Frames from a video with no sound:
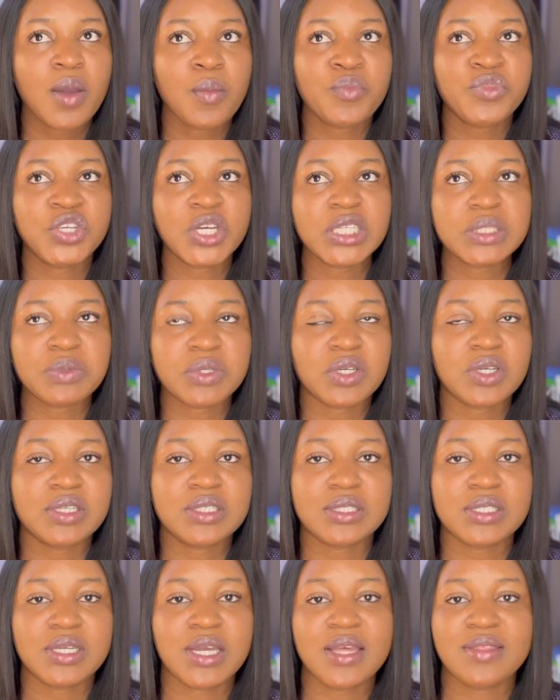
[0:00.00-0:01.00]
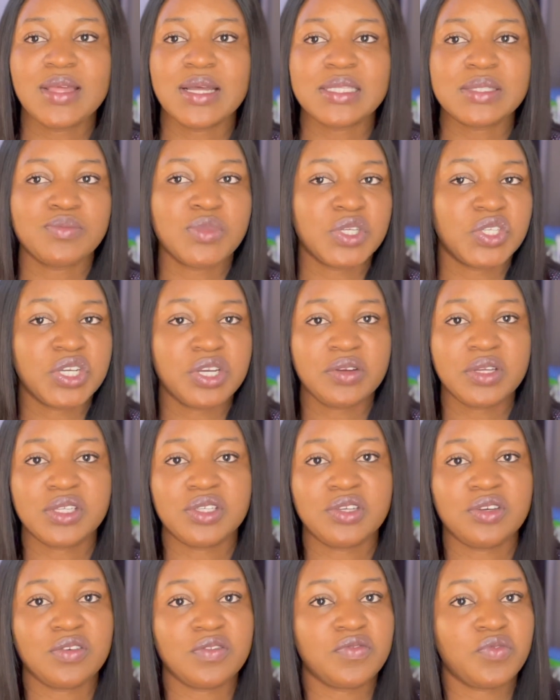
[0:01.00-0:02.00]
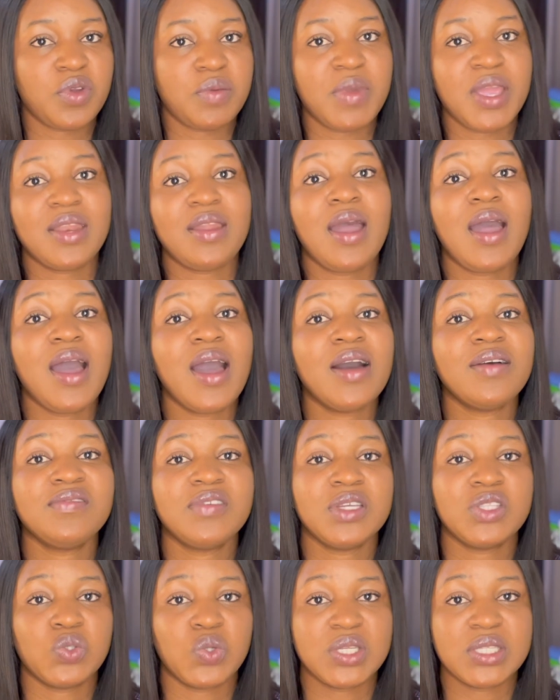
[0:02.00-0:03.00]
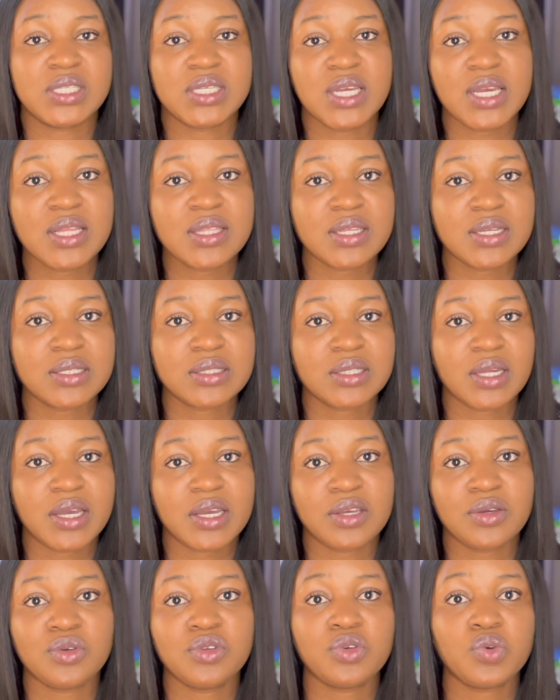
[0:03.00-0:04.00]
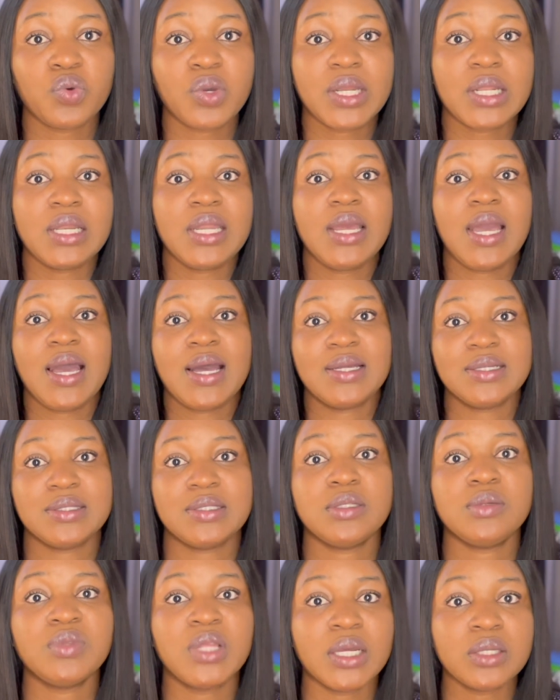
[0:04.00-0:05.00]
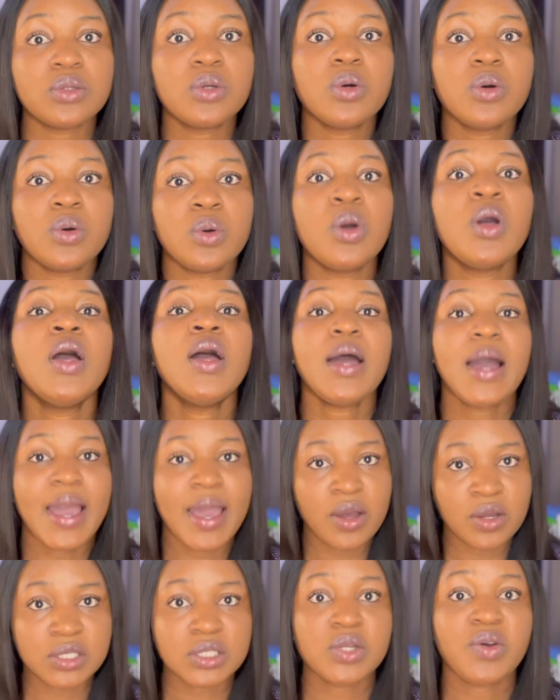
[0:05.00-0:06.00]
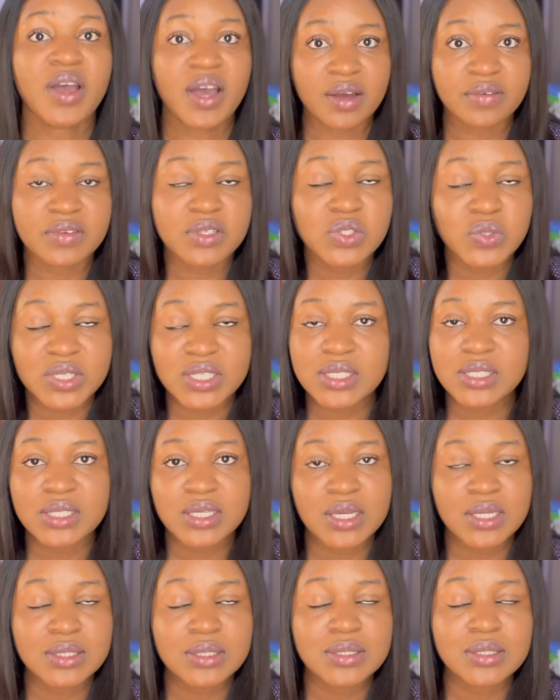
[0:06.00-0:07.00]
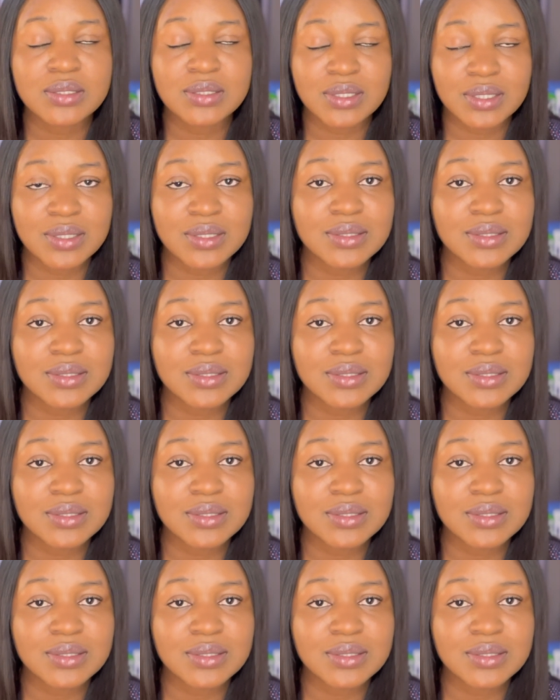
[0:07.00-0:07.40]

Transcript: Just because you hear that majority of women have a 28-day cycle, you quickly assume that, oh, I also have a 28-day